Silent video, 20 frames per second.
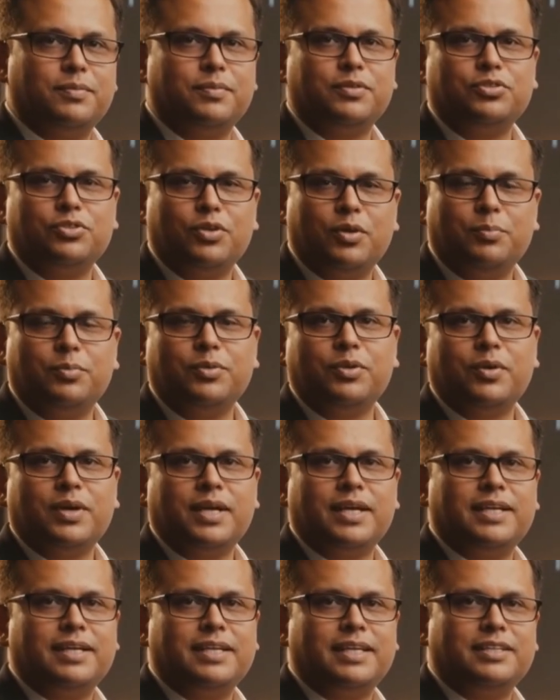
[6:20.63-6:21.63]
SOAP
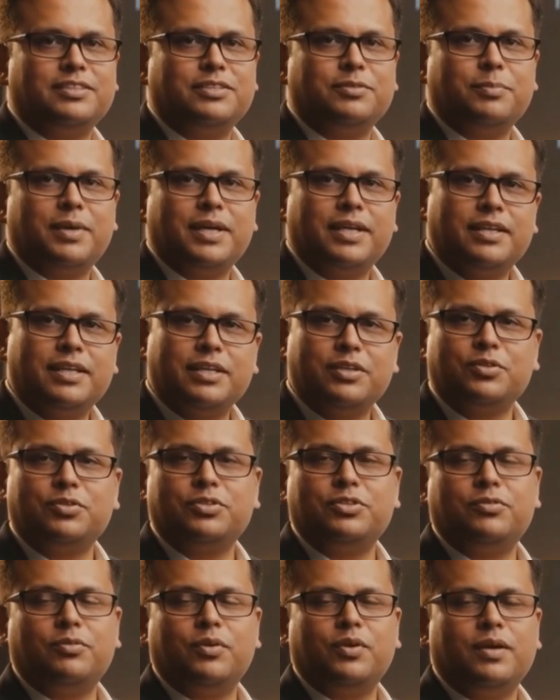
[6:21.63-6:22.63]
UI is mainly
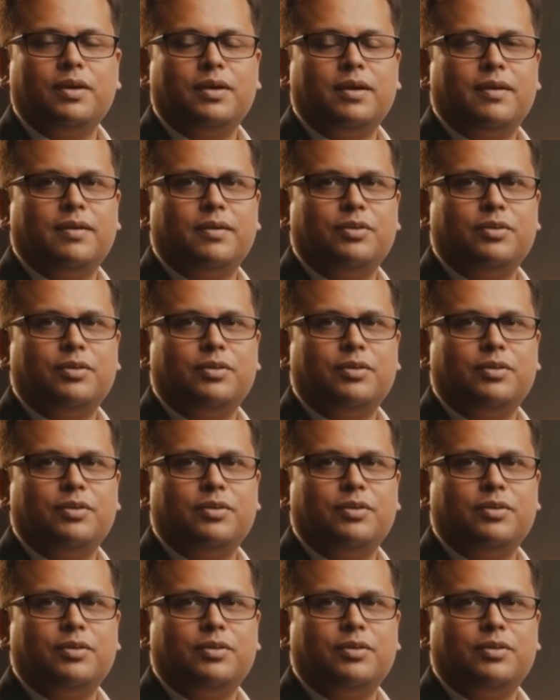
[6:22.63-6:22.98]
used for